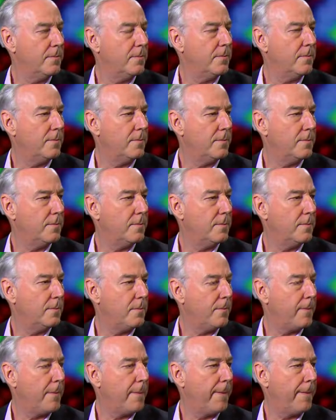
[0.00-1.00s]

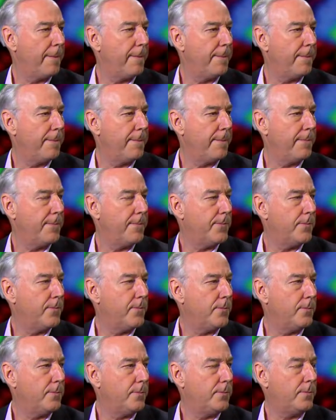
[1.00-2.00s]

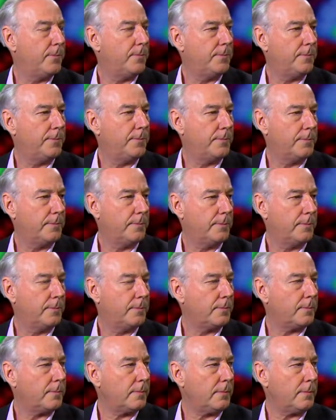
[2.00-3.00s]

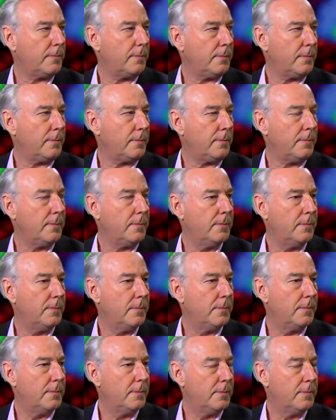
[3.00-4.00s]

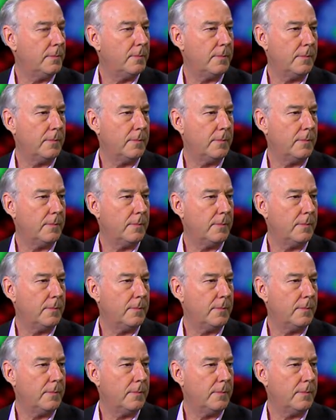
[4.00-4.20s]
This person isn't speaking.